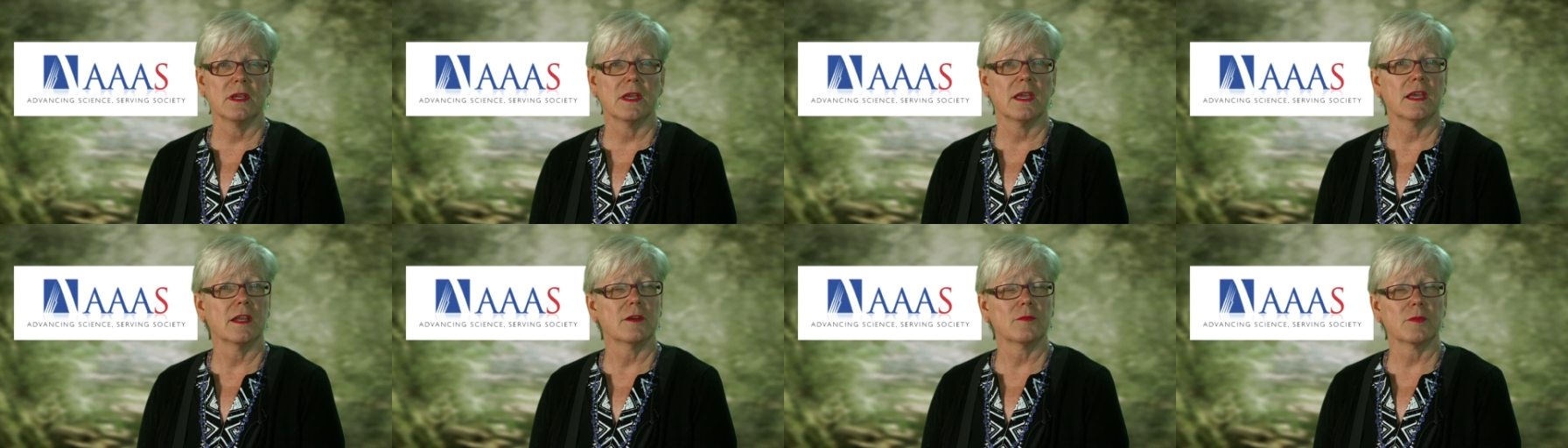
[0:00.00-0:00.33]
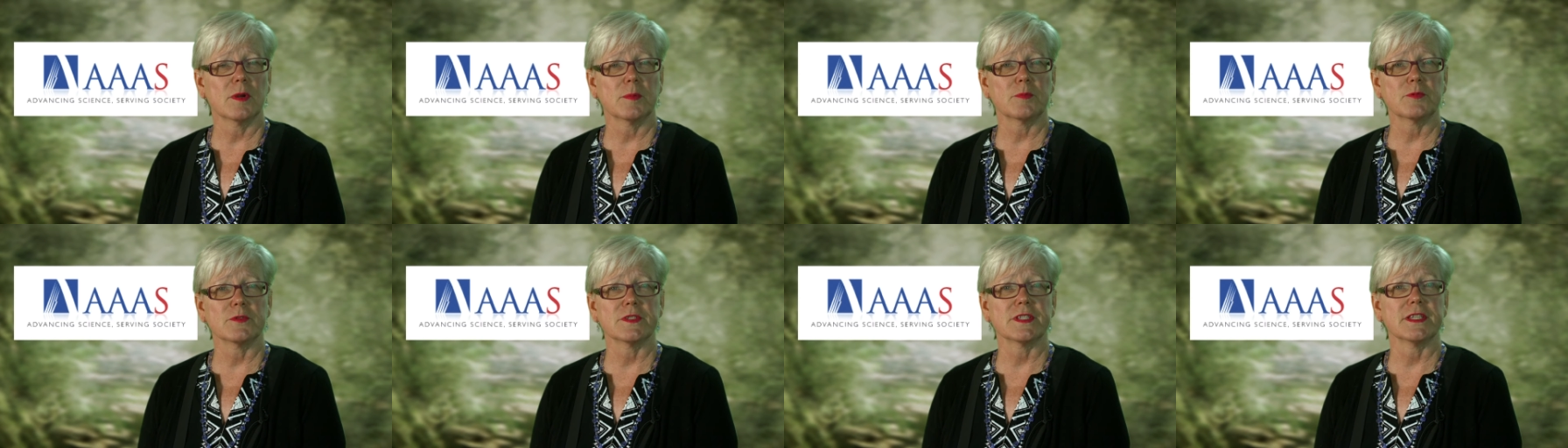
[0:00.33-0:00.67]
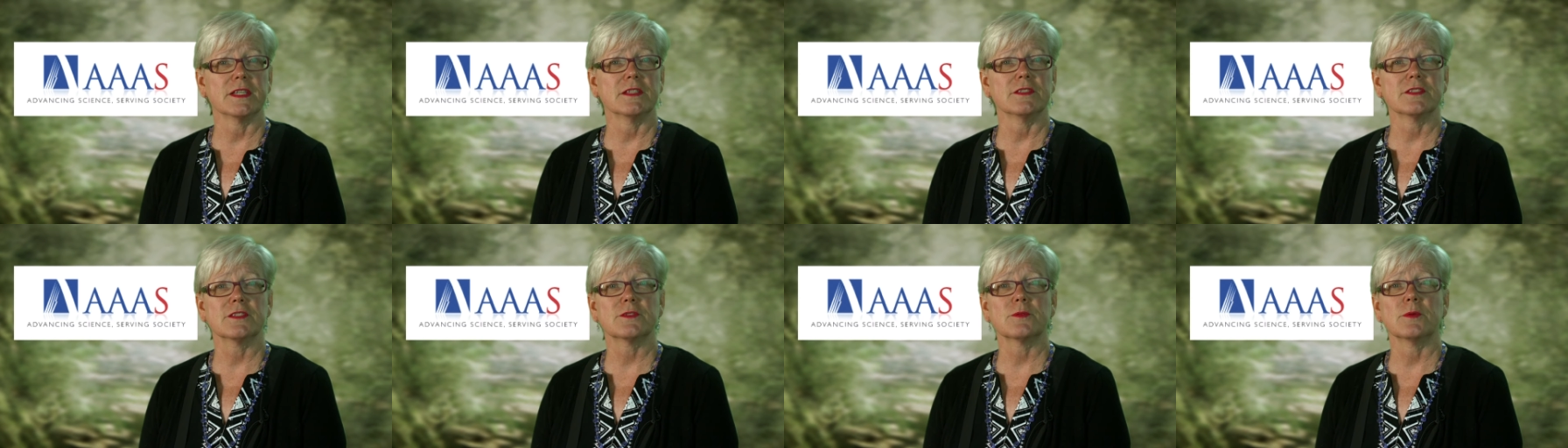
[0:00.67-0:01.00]
and it
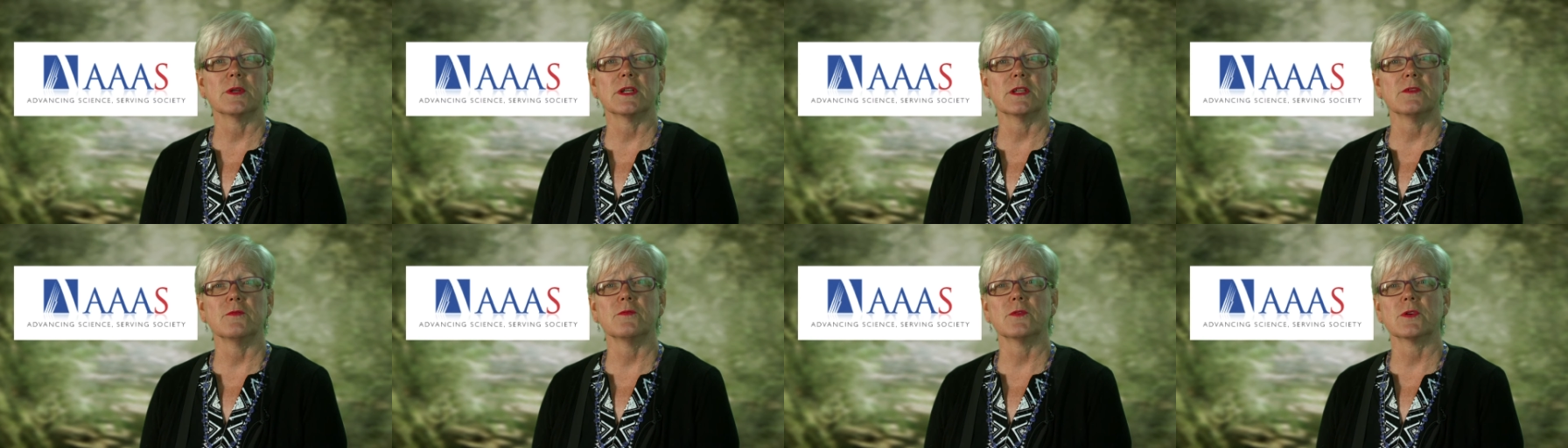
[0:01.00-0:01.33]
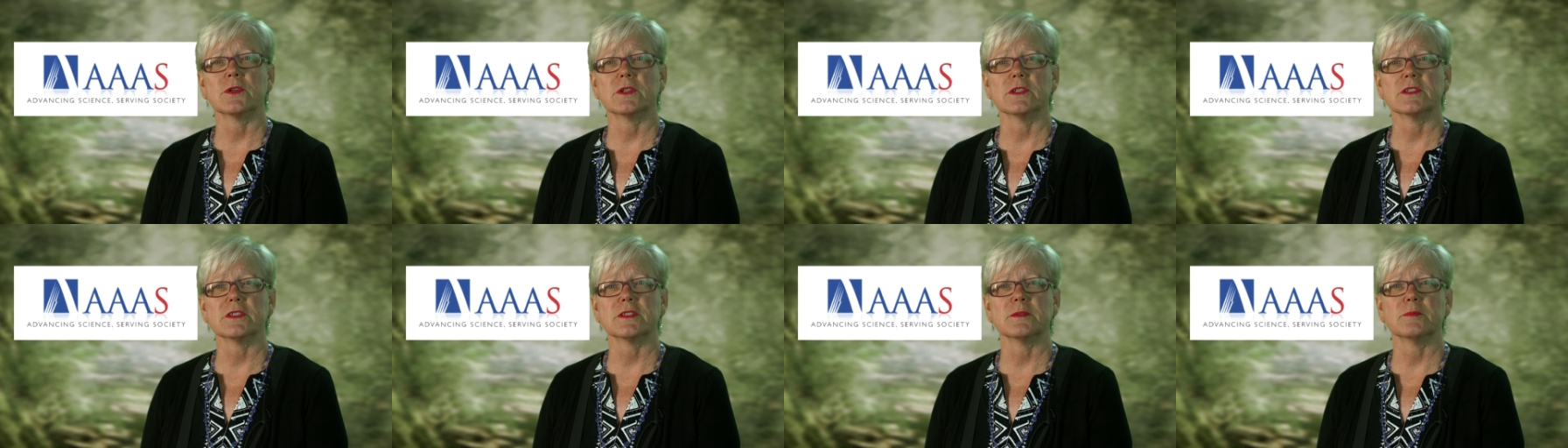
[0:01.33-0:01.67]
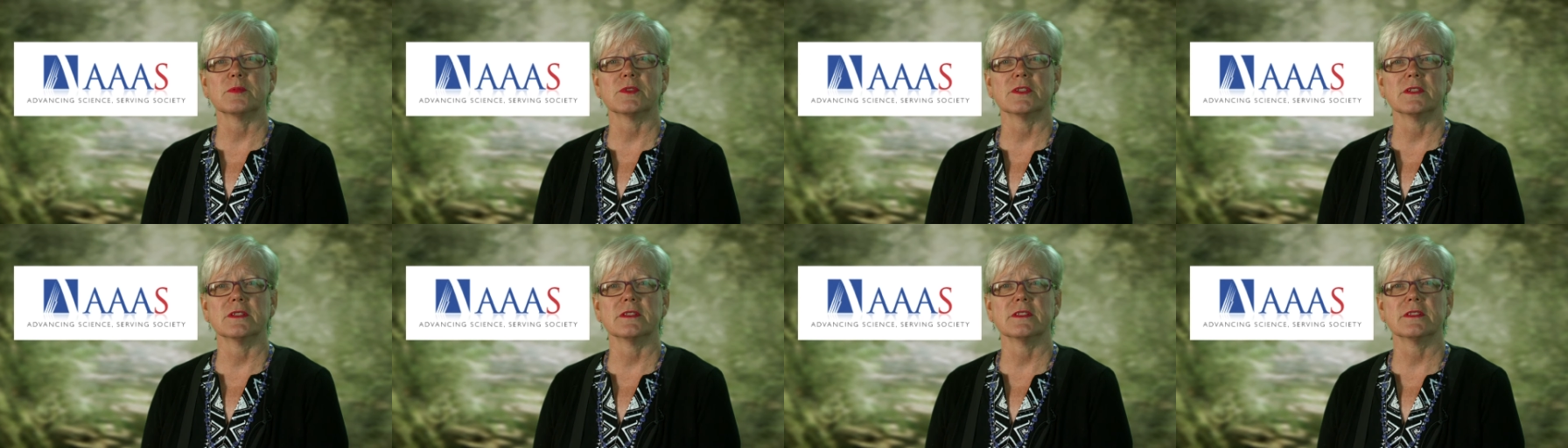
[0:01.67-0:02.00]
represents 24
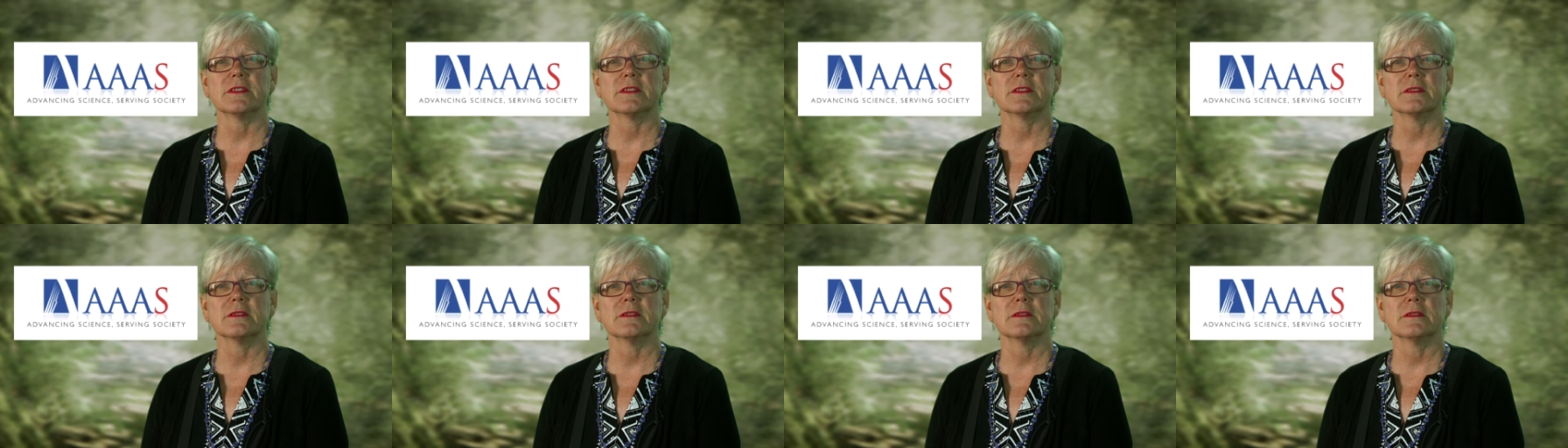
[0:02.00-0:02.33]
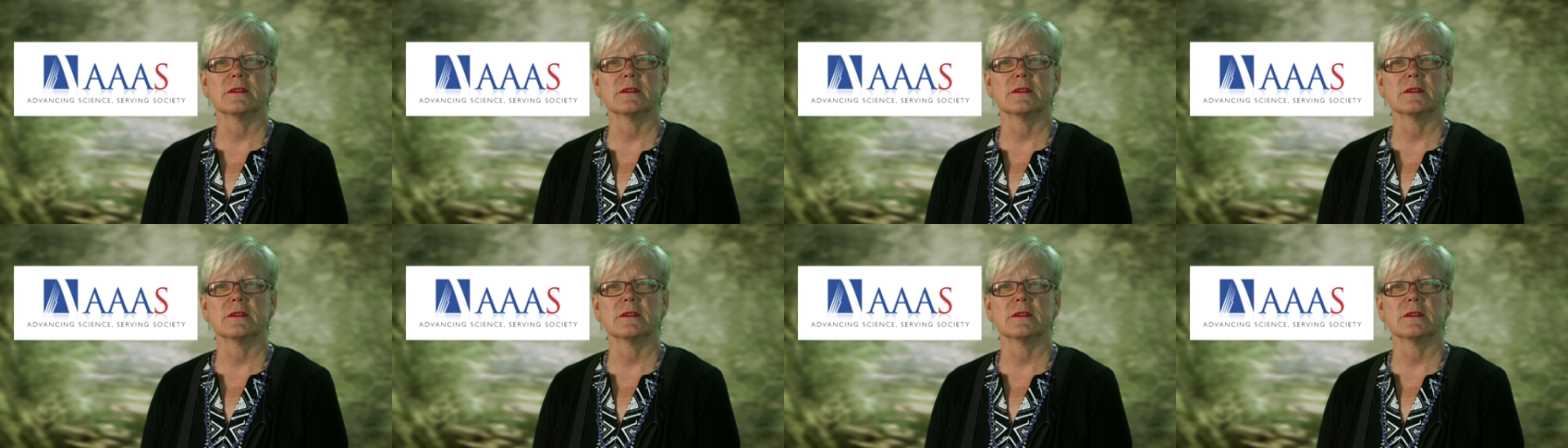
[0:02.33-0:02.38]
disciplines.